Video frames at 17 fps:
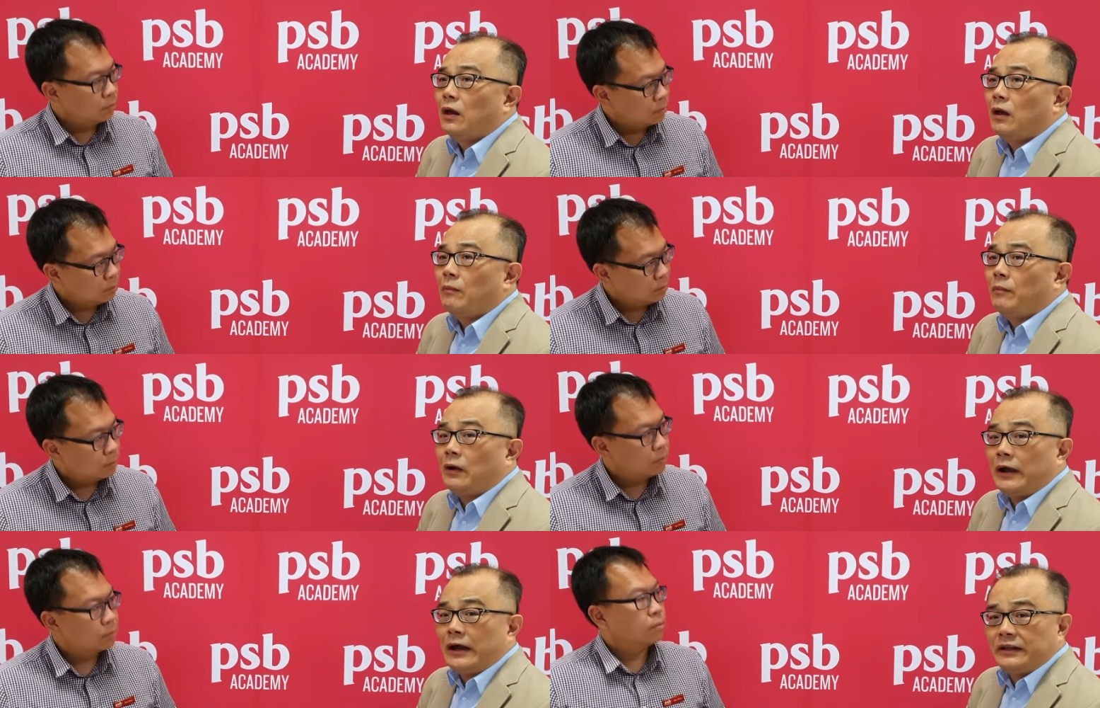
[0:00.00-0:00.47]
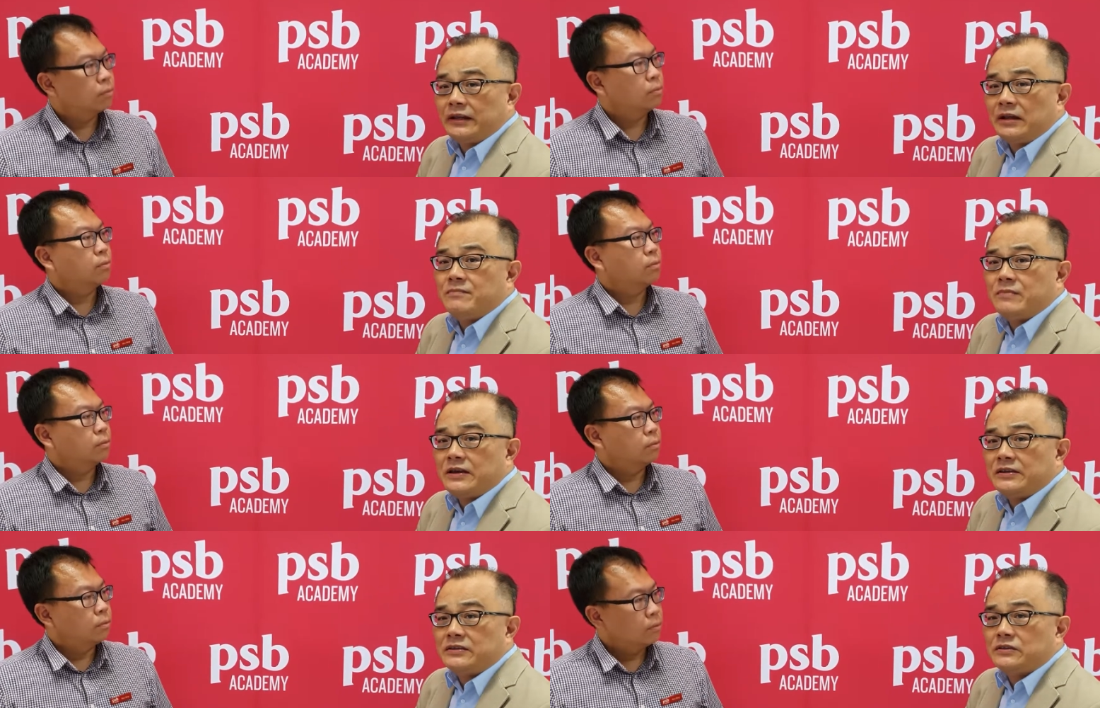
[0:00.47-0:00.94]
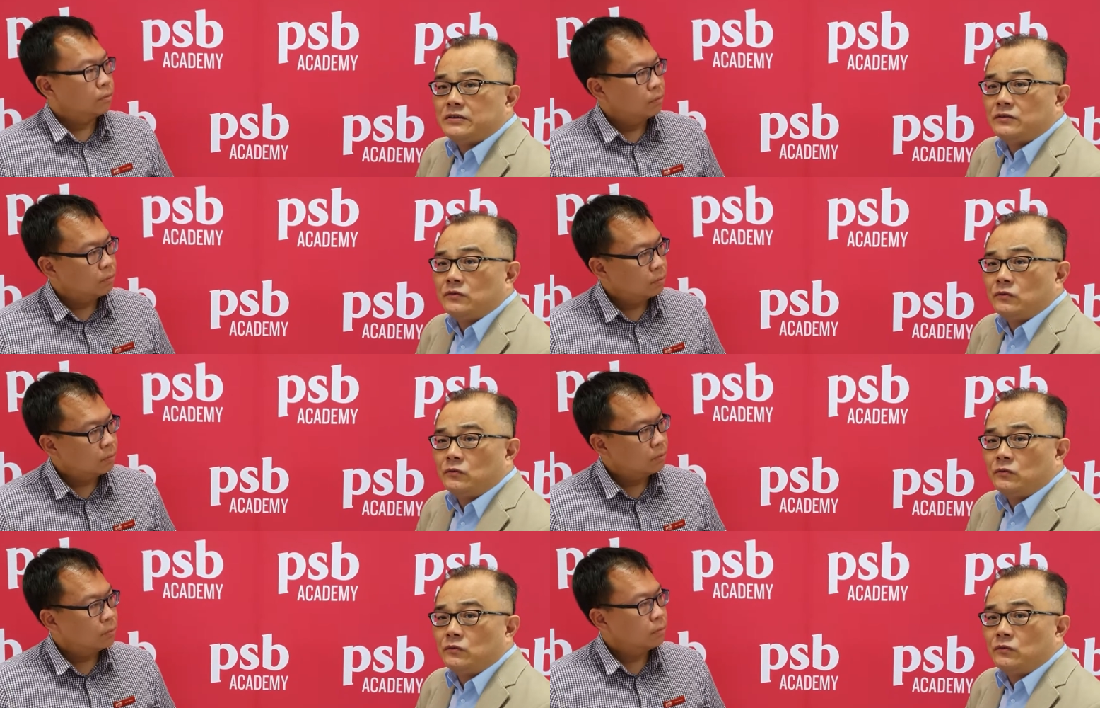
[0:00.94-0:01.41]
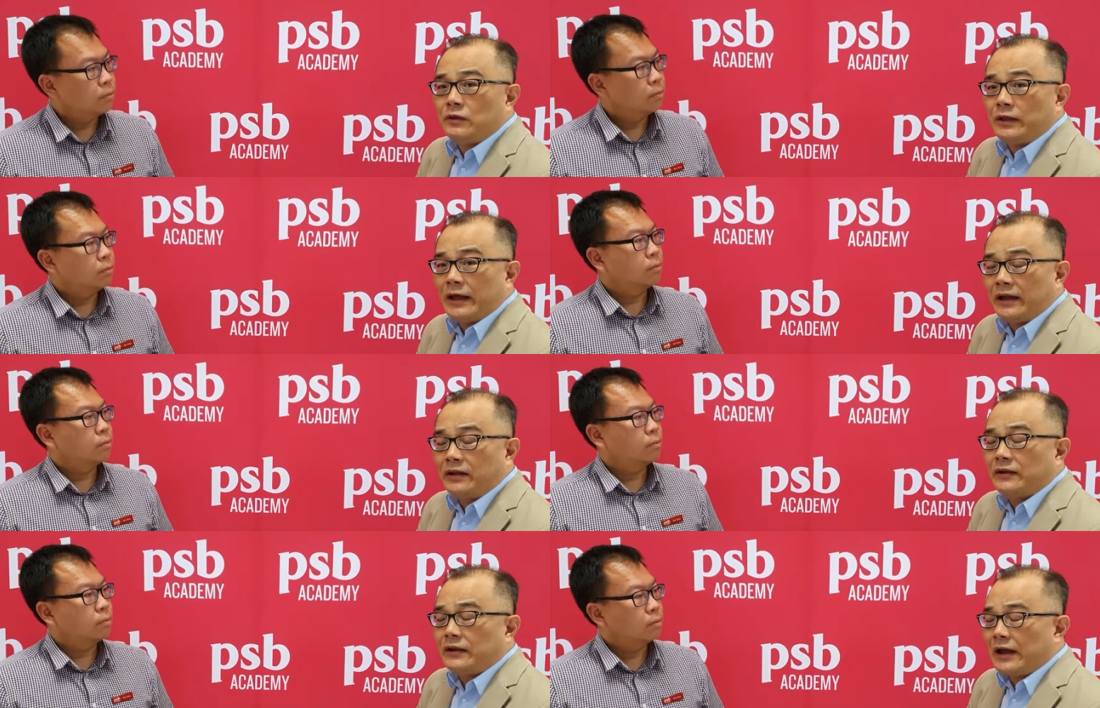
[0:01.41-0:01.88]
Speaker 1: about 18 months to
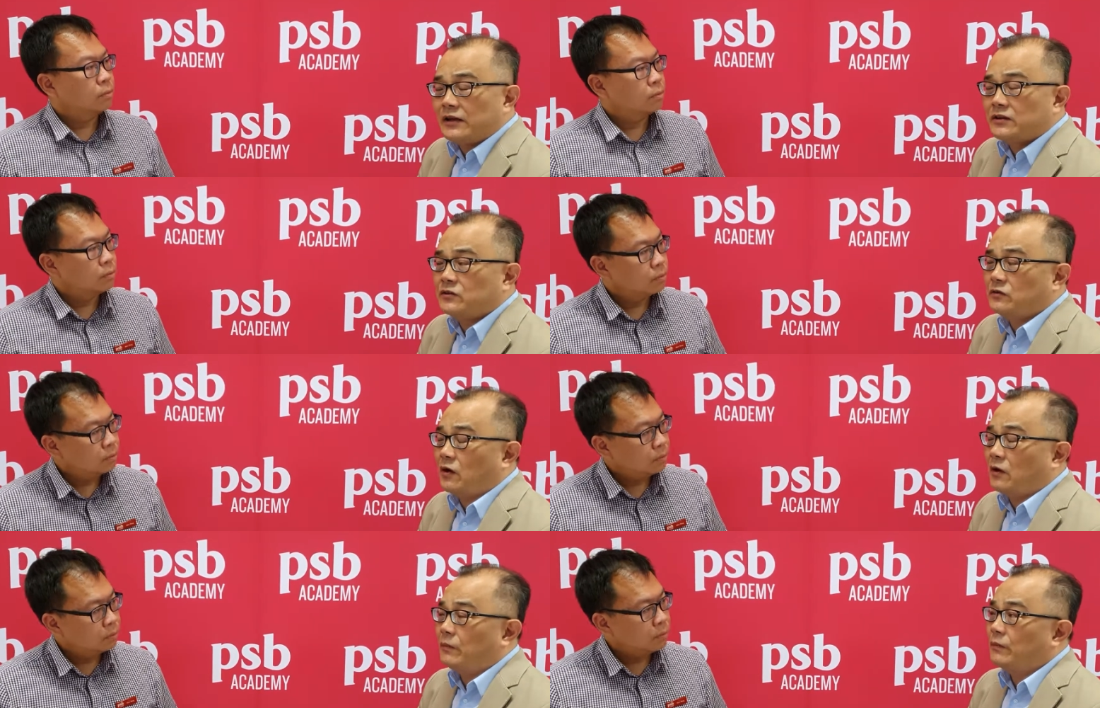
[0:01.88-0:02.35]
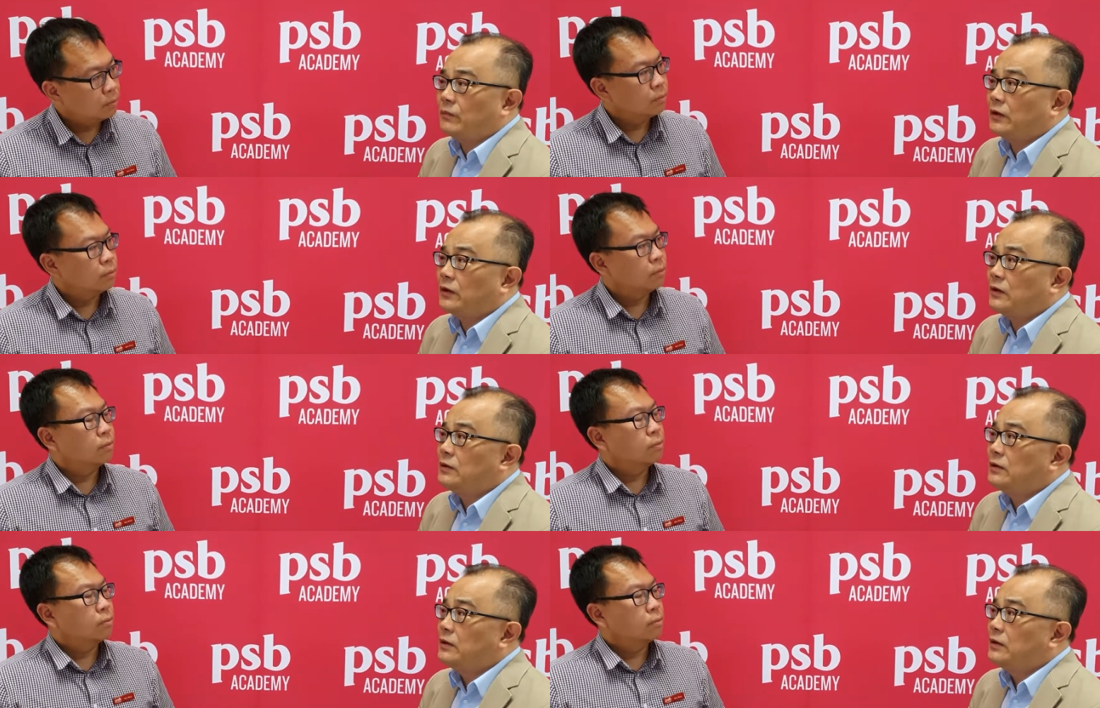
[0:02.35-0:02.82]
land the next job. Yeah?